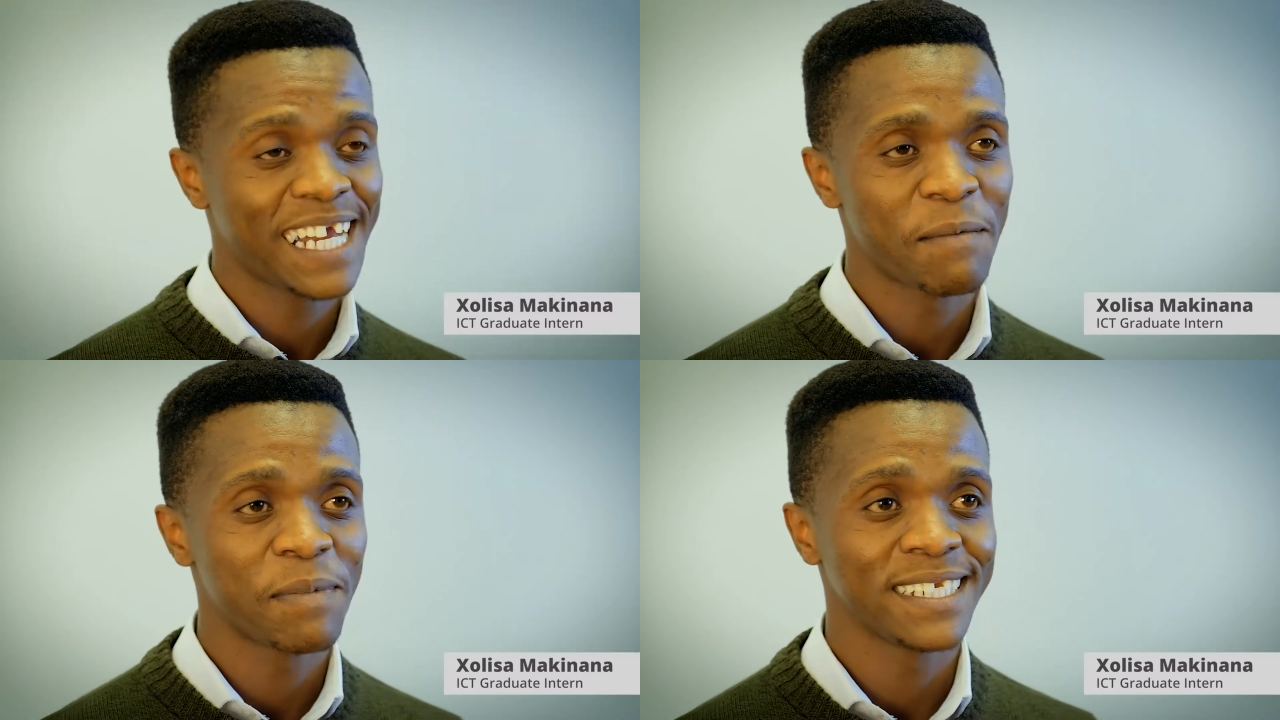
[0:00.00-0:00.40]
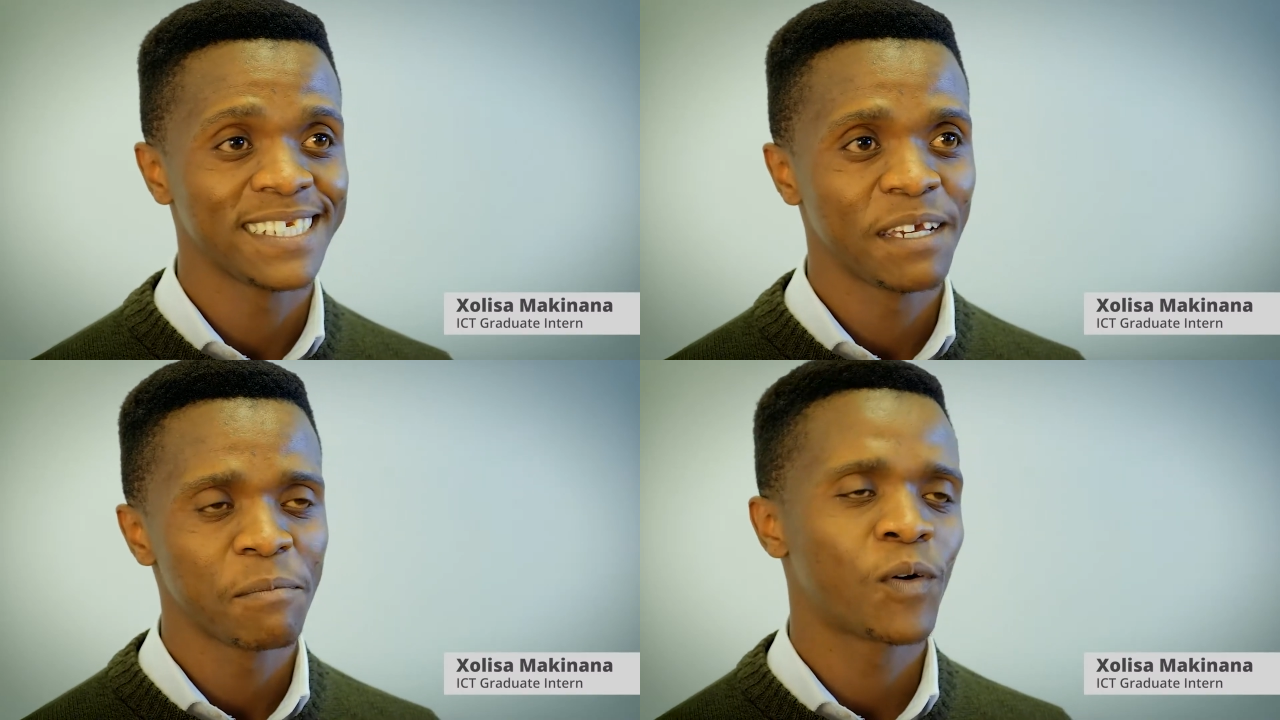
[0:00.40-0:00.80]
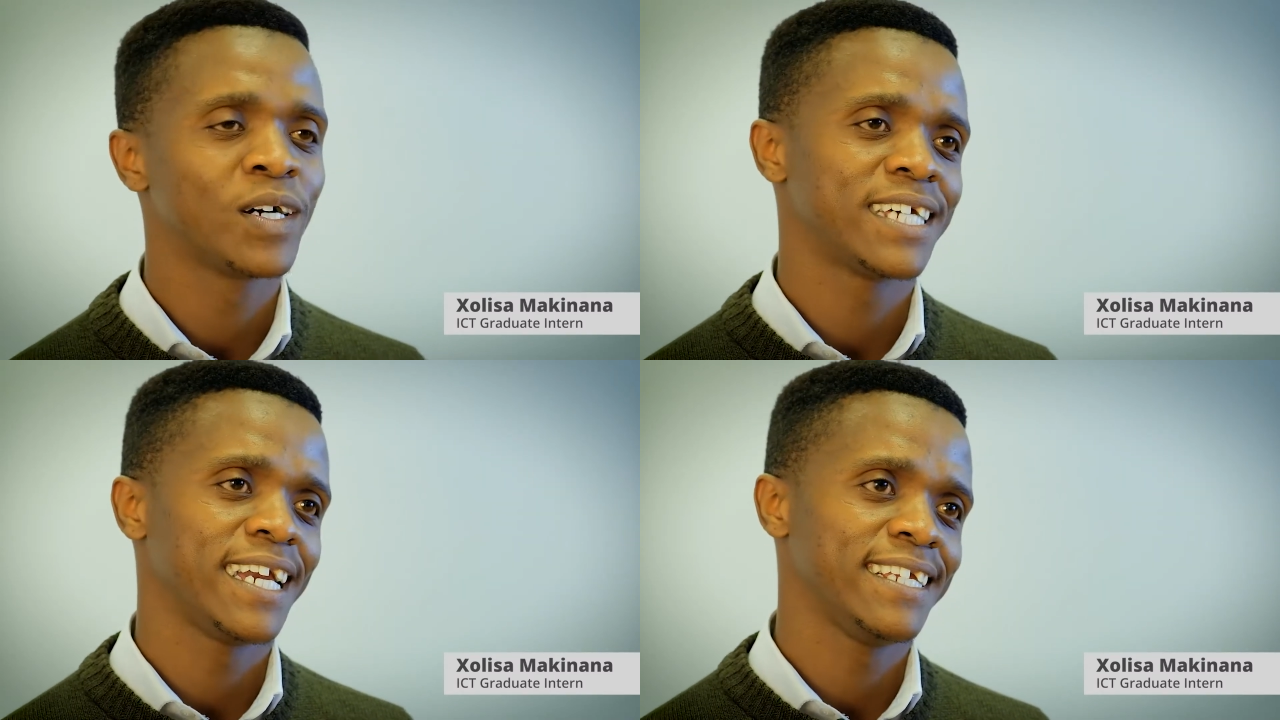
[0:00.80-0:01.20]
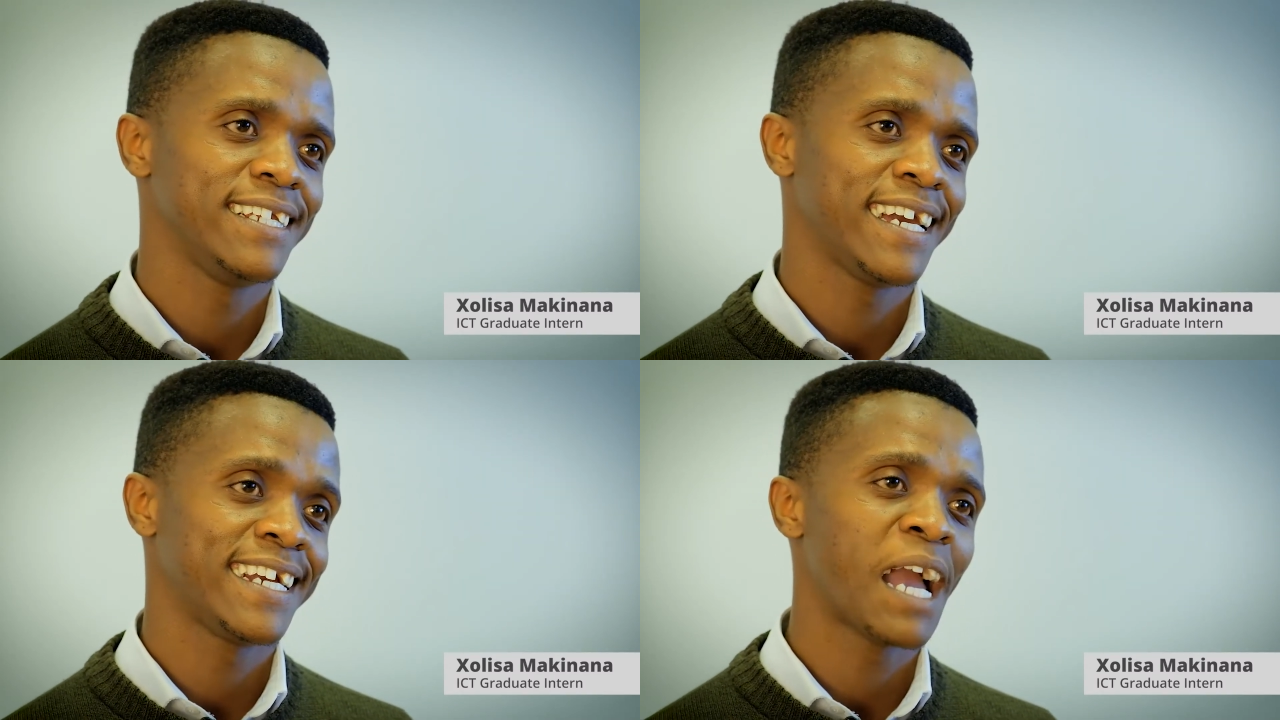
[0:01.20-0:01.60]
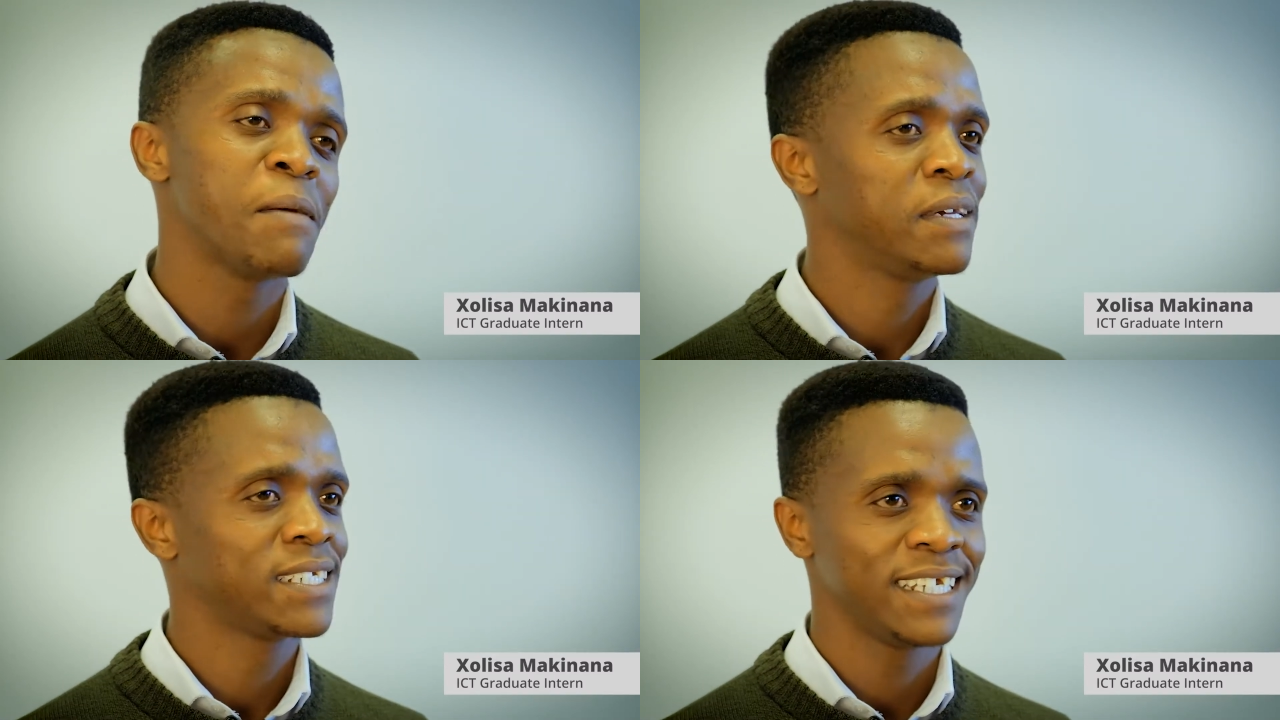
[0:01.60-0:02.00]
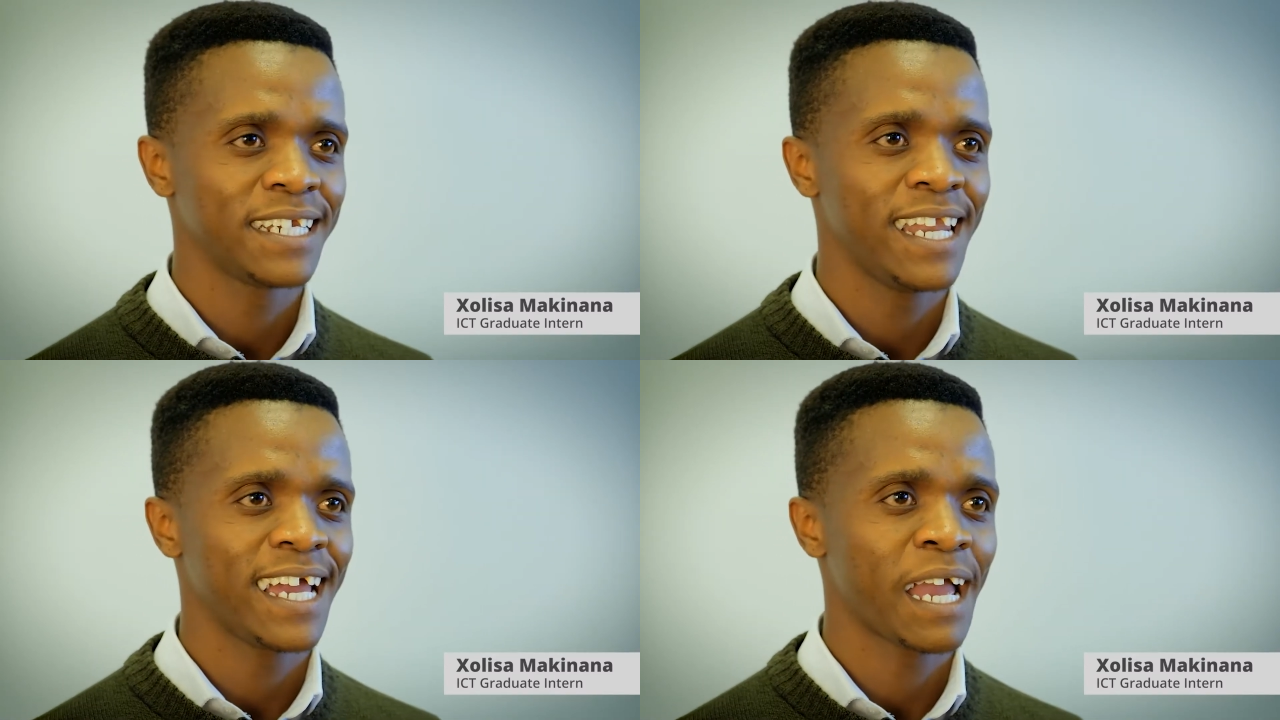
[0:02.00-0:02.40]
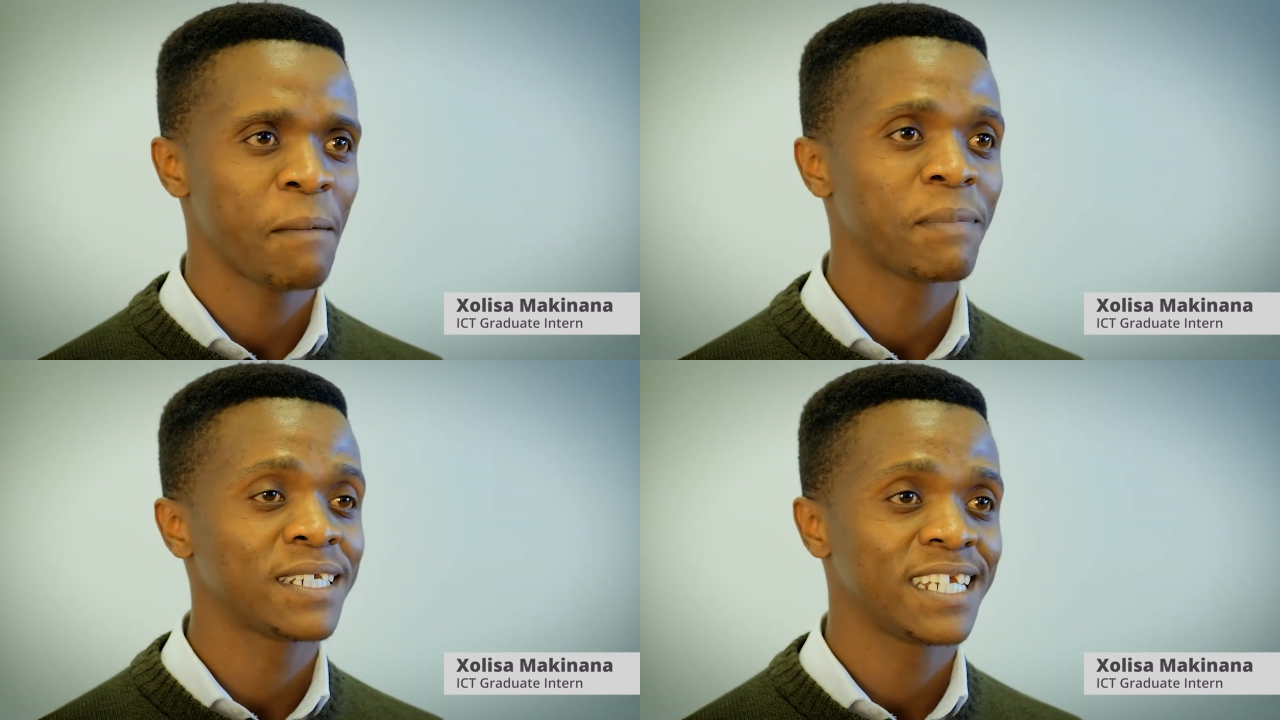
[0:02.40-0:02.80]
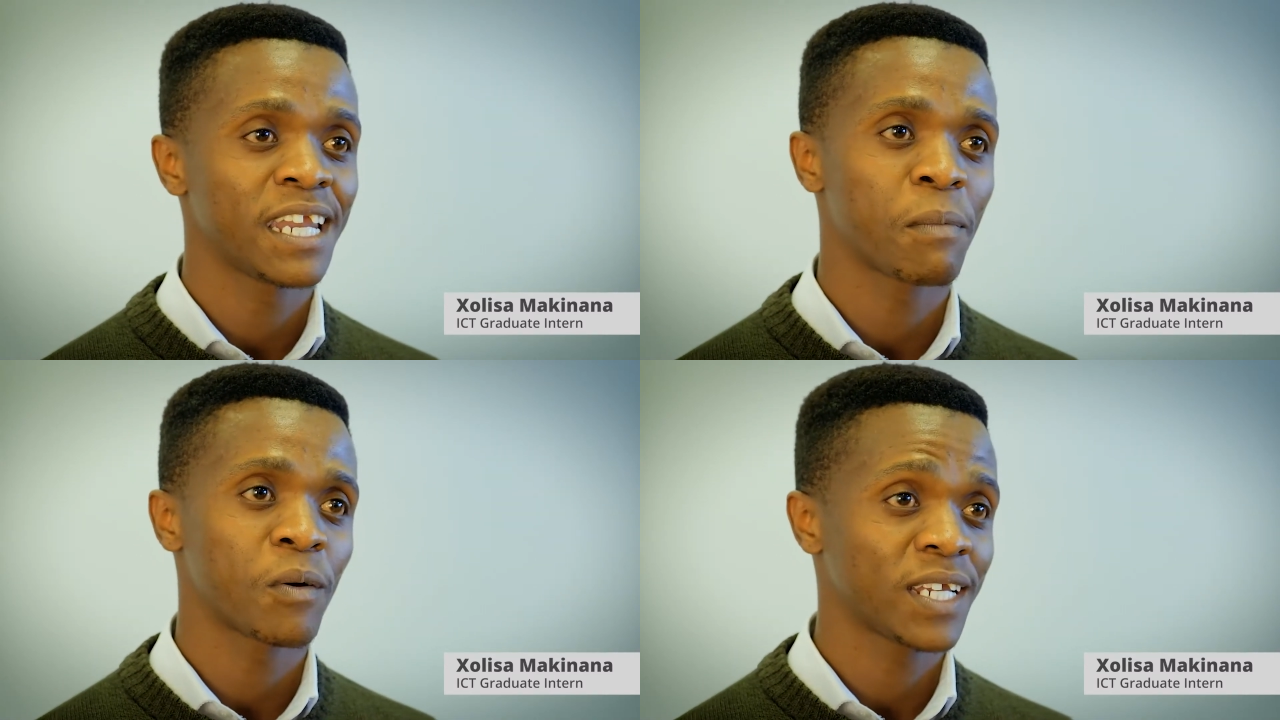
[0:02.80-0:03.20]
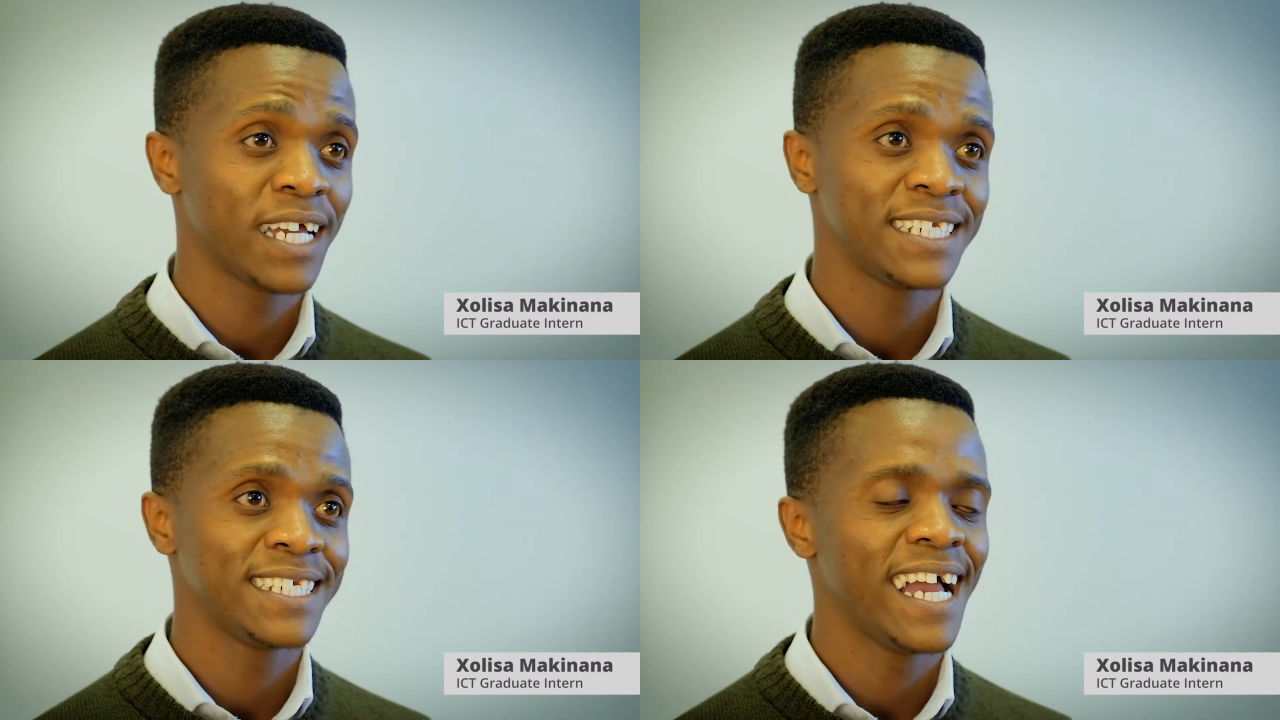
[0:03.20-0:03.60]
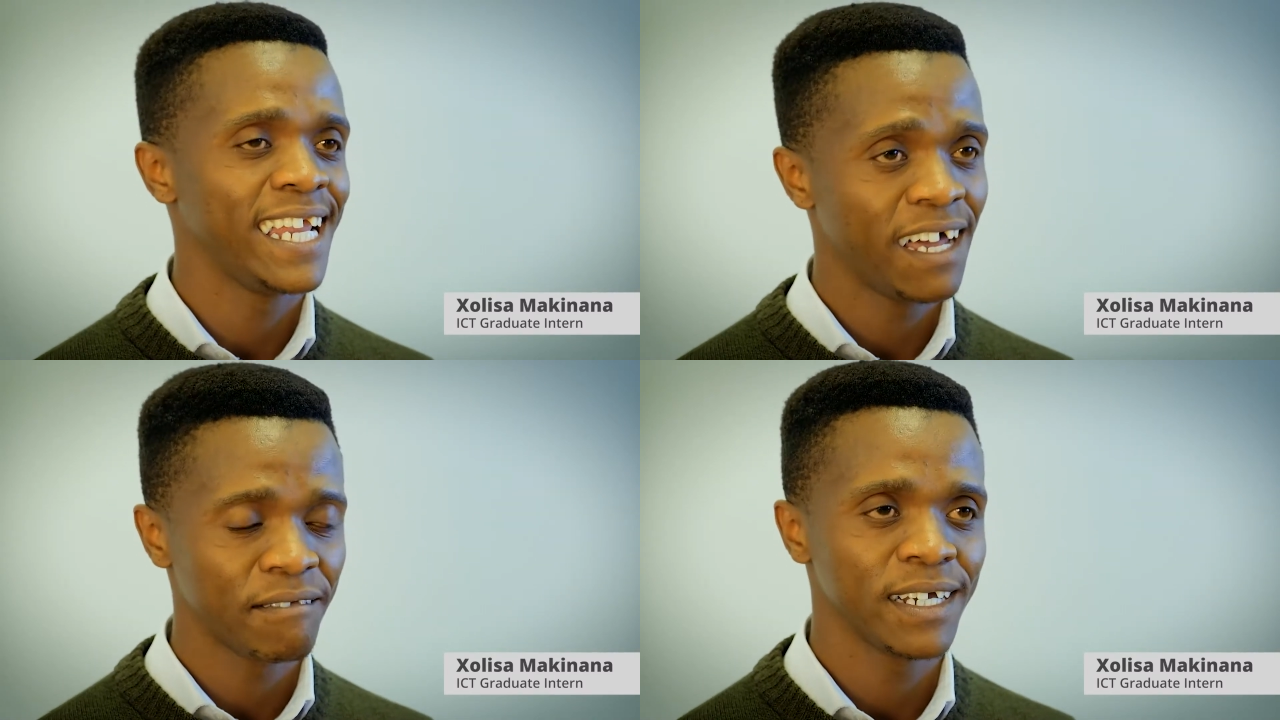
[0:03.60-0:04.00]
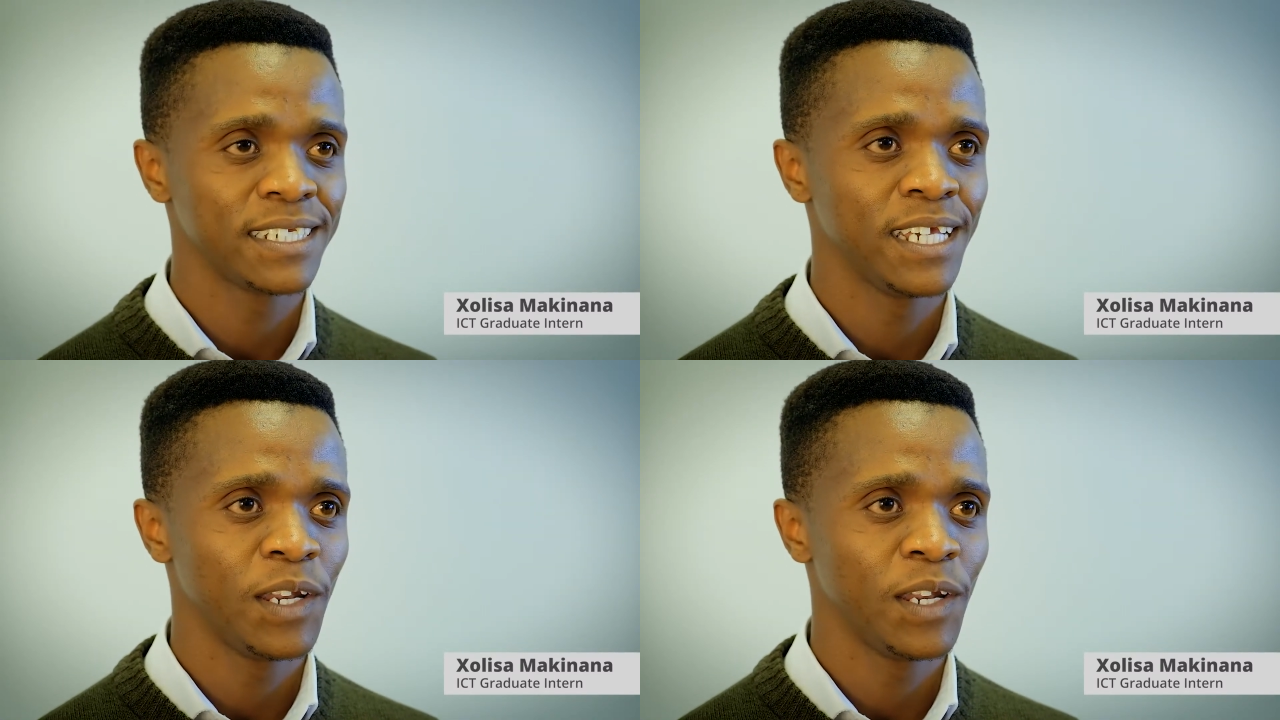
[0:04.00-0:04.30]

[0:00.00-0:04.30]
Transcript: company because I'm passionate about IT. I love IT a